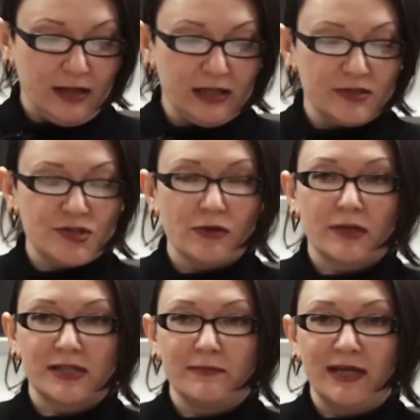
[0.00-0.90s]
In a
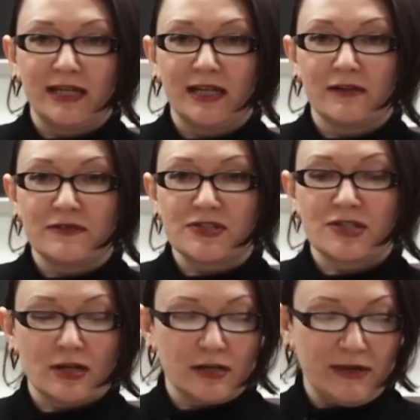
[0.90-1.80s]
joke at the beginning of his
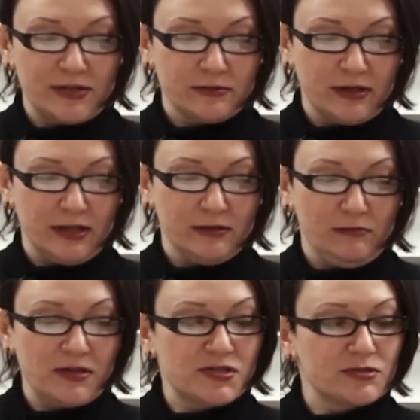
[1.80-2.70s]
documentary,
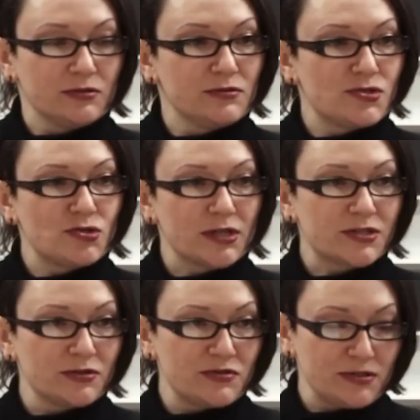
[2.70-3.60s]
Redsters,
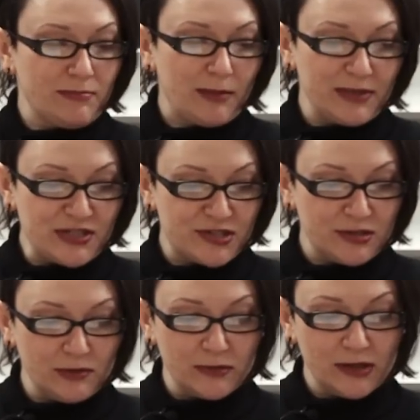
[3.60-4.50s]
Tricksters, and Puppy
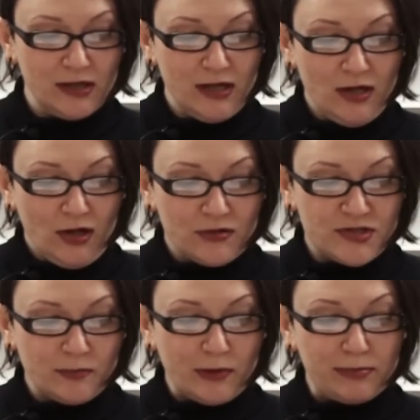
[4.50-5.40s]
Stew,
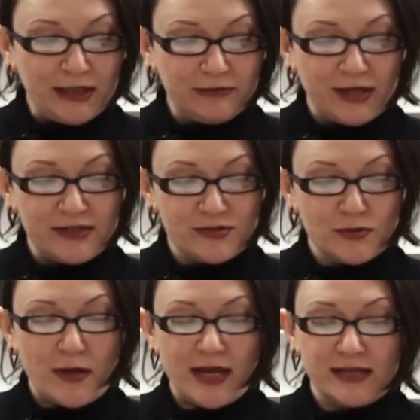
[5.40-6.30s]
Ojibwe playwright
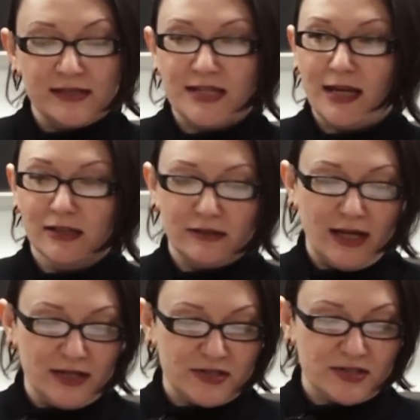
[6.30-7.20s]
Drew Hayden Taylor
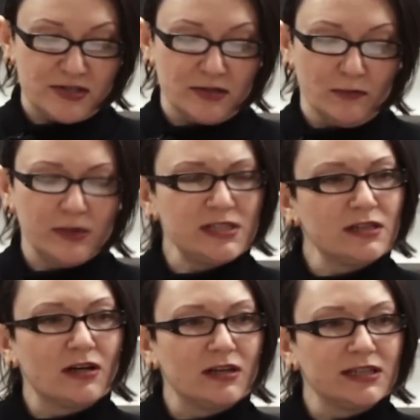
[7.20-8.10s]
asks, "What do
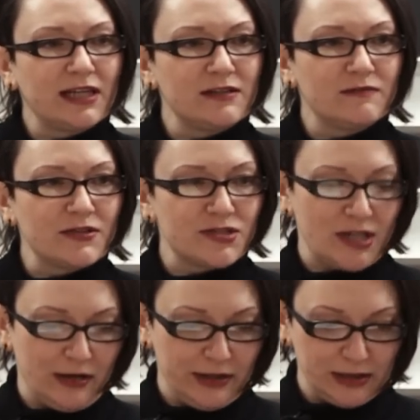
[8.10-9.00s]
you call a native
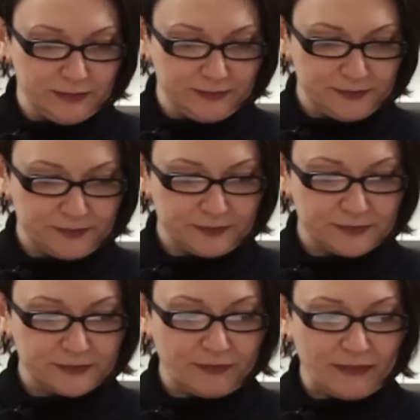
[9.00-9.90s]
vegetarian?"
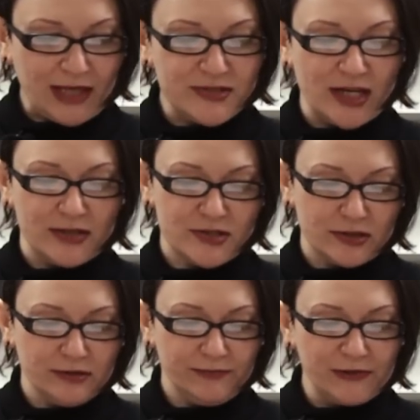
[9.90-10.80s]
His
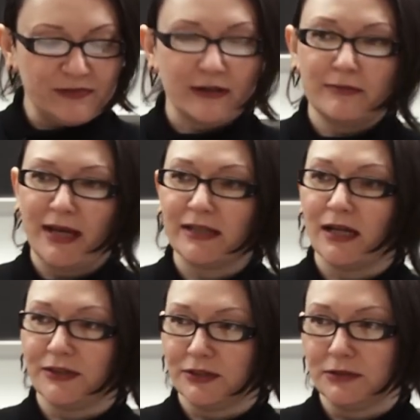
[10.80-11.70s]
answer, "A very bad
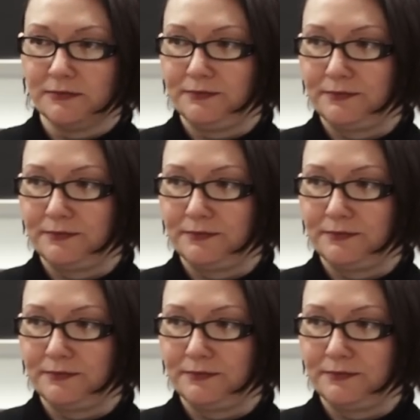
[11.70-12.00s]
hunter."